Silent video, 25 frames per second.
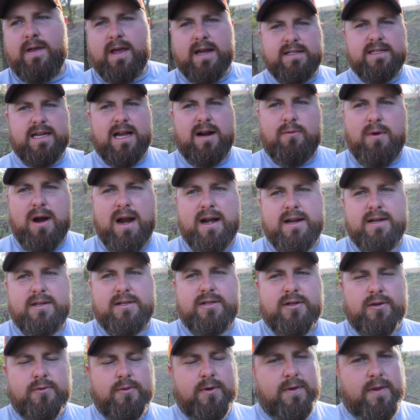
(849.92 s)
Things I ran
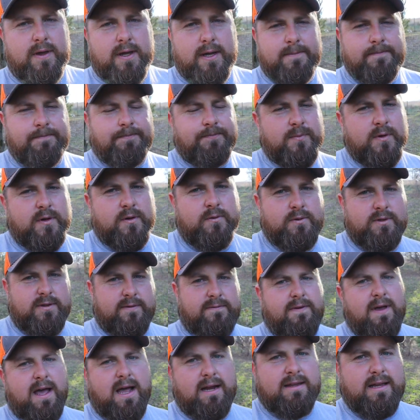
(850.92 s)
into with it was the
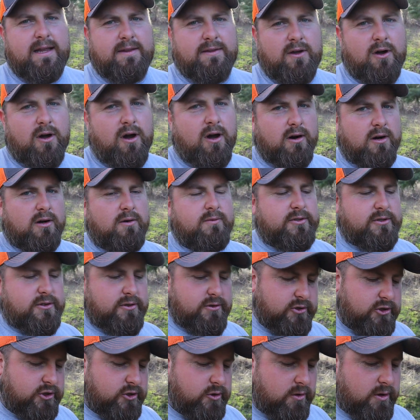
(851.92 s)
fact that the auger was
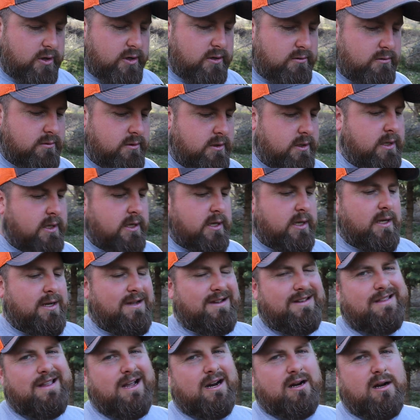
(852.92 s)
too short.
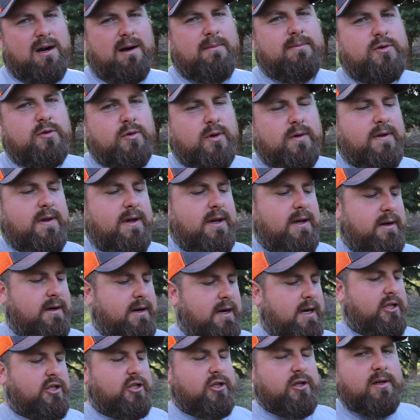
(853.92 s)
That comes with it.
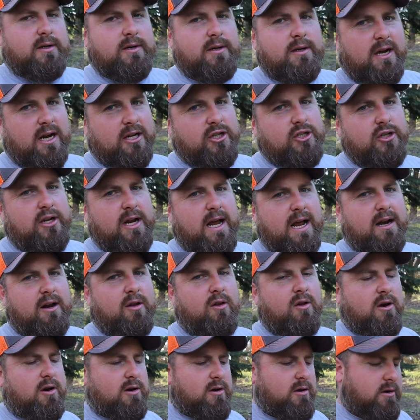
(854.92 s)
I should I should have had a
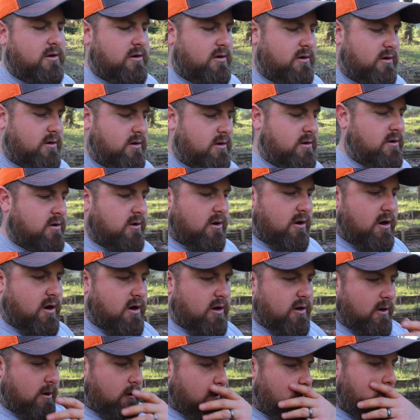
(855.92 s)
longer
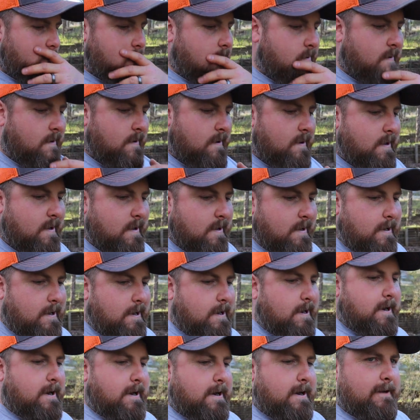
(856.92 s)
auger.
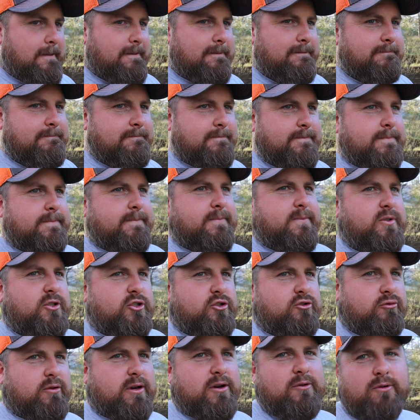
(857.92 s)
Uh,
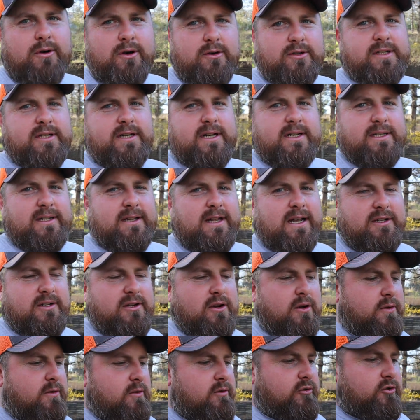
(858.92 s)
tree roots, it doesn't like to
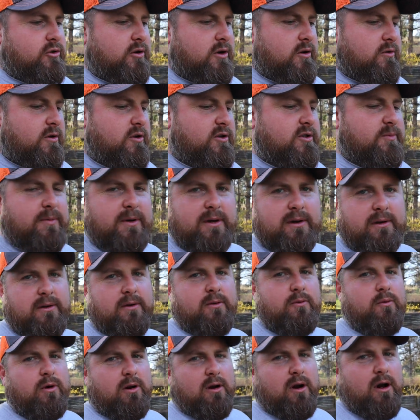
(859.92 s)
go through tree roots, but
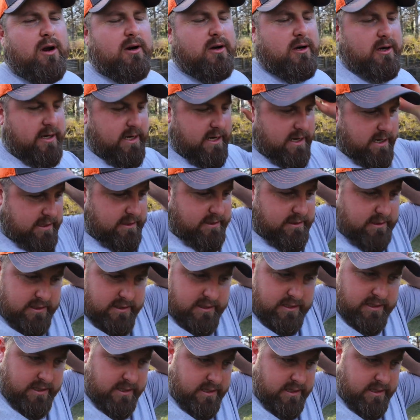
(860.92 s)
what auger does